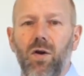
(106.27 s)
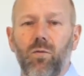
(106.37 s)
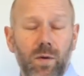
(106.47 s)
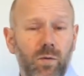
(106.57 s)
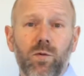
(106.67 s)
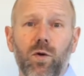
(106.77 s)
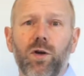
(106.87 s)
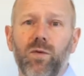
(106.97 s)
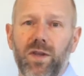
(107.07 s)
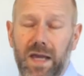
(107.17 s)
When we
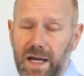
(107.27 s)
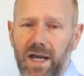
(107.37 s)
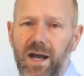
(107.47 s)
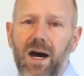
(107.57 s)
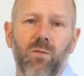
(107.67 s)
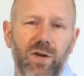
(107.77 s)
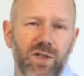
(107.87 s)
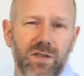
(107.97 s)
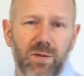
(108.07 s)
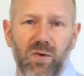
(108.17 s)
work with NIR, which
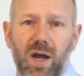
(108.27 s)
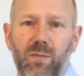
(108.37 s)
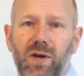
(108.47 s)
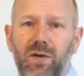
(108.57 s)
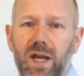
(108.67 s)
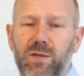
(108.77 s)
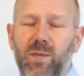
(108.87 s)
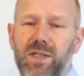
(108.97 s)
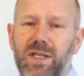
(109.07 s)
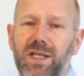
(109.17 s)
is the primary
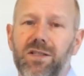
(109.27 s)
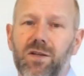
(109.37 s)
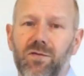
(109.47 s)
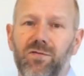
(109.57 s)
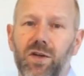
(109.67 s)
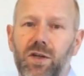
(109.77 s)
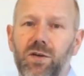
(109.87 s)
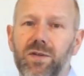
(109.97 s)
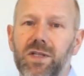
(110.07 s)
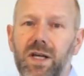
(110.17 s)
expertise of
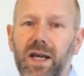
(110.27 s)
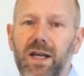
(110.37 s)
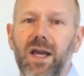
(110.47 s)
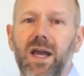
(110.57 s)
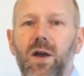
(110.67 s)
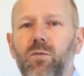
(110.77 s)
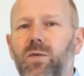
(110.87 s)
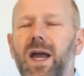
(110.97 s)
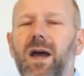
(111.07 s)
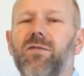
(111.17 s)
Q-Interline,
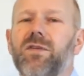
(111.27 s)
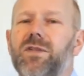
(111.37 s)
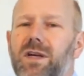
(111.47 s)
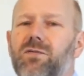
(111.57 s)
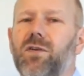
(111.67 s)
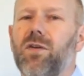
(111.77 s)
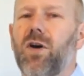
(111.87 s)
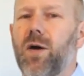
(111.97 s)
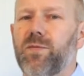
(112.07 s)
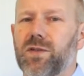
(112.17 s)
we have several
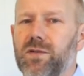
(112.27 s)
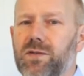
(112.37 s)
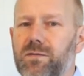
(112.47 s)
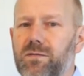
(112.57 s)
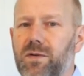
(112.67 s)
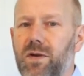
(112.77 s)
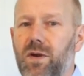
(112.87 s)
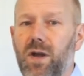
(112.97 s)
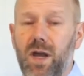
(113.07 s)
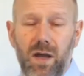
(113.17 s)
options.
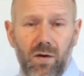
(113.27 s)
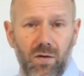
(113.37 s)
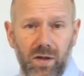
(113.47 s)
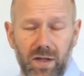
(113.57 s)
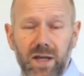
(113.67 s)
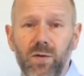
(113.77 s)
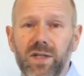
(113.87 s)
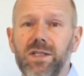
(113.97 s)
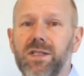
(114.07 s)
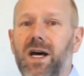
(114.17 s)

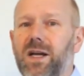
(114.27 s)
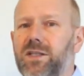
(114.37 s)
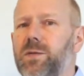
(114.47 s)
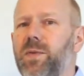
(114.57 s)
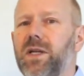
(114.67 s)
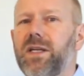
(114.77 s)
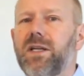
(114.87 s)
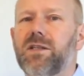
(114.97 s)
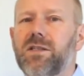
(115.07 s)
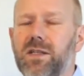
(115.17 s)
Liquids are typically
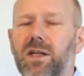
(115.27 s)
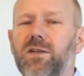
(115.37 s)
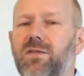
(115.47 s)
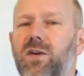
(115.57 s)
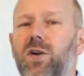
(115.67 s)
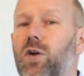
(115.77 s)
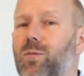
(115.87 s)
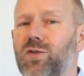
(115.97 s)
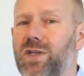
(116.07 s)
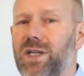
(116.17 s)
considered very
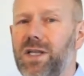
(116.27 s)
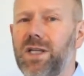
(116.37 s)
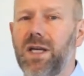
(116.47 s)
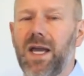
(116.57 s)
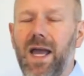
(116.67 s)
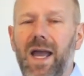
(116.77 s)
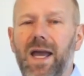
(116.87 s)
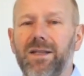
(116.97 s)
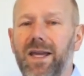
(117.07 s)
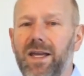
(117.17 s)
homogeneous,
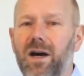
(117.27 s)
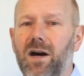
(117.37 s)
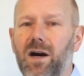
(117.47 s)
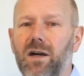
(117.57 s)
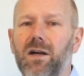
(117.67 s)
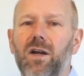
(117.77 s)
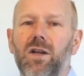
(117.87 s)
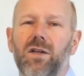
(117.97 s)
and they are